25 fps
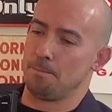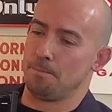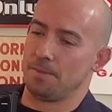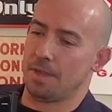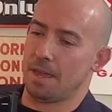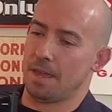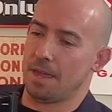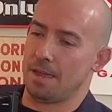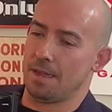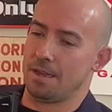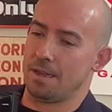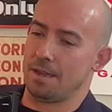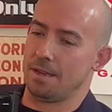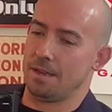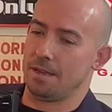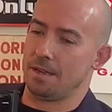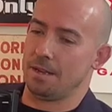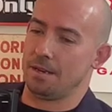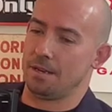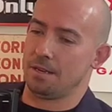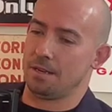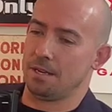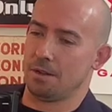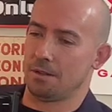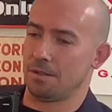
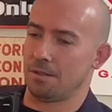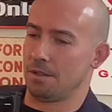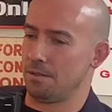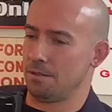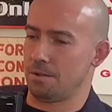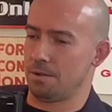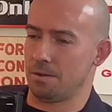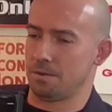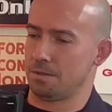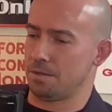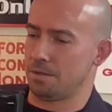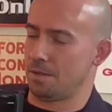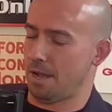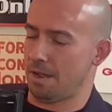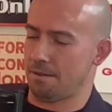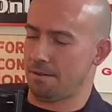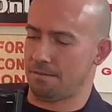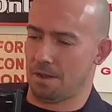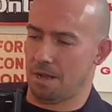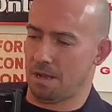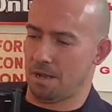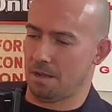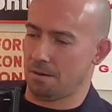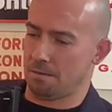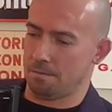And that I've
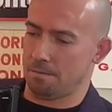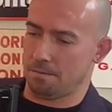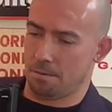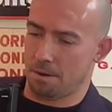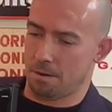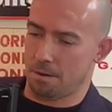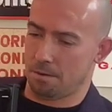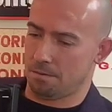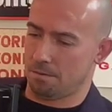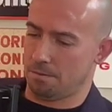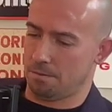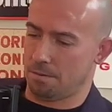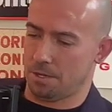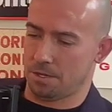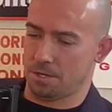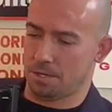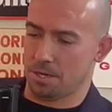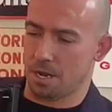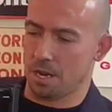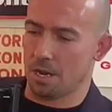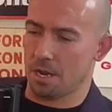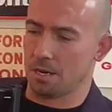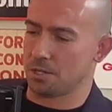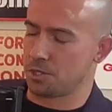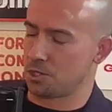got a
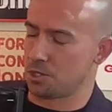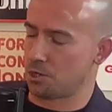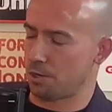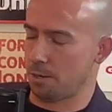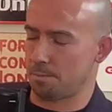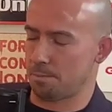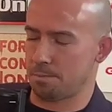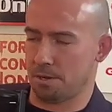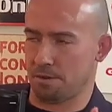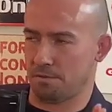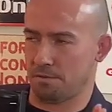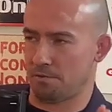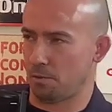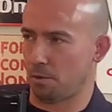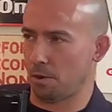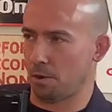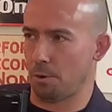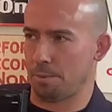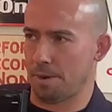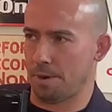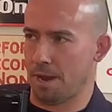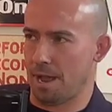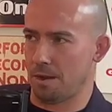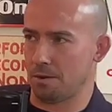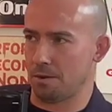ton of scripting for
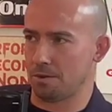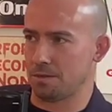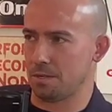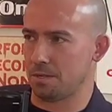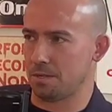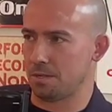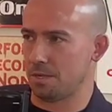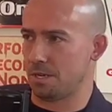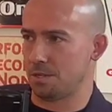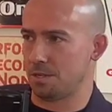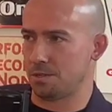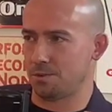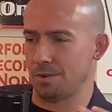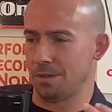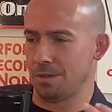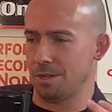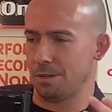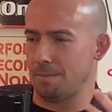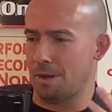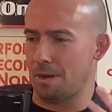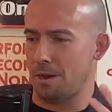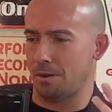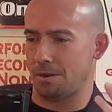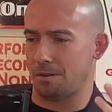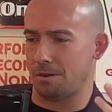open houses, and it's really
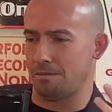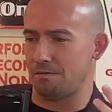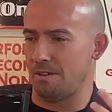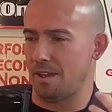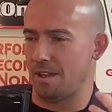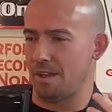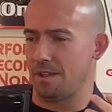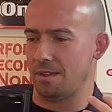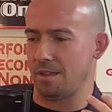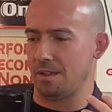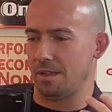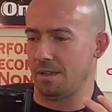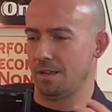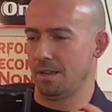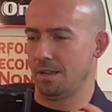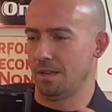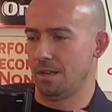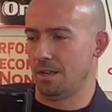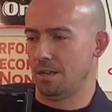about conveying,